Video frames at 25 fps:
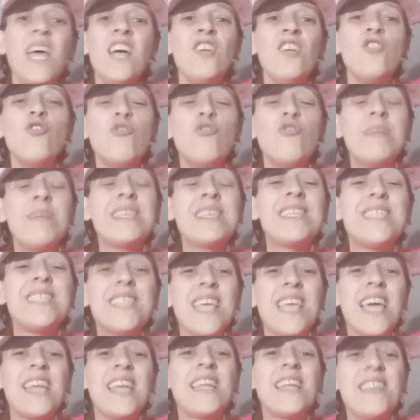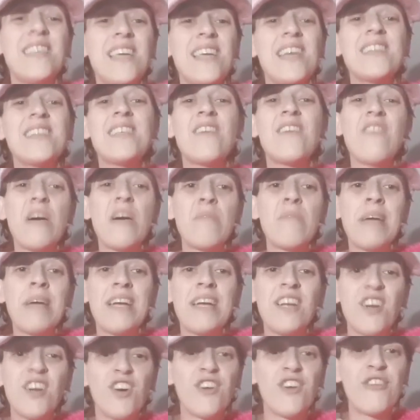No, Mrs. Kennedy is a
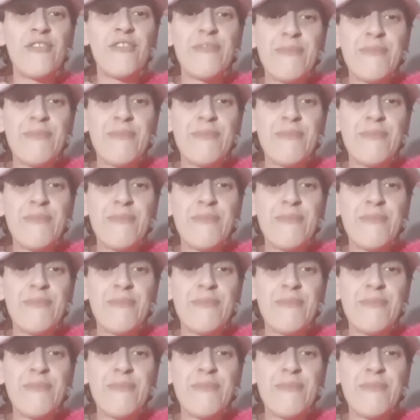vampire.